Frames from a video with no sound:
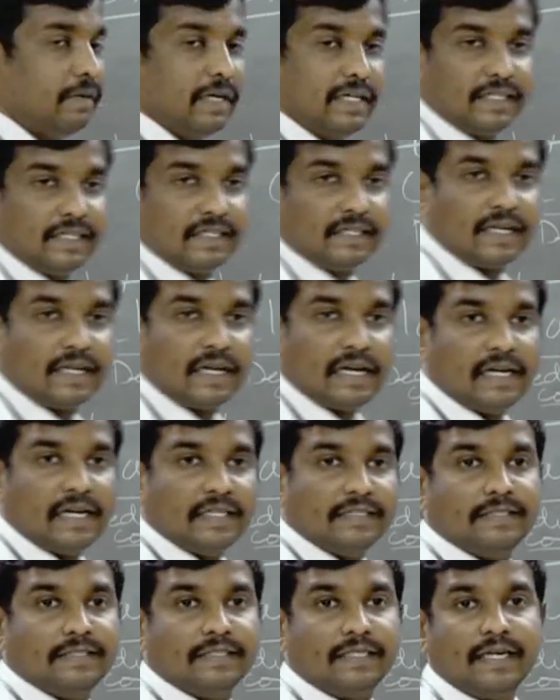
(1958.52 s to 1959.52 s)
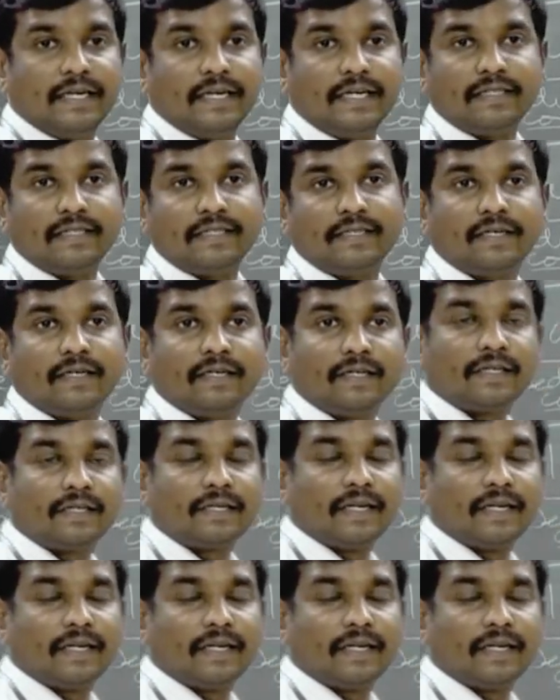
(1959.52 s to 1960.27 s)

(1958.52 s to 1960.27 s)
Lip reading: But in class A and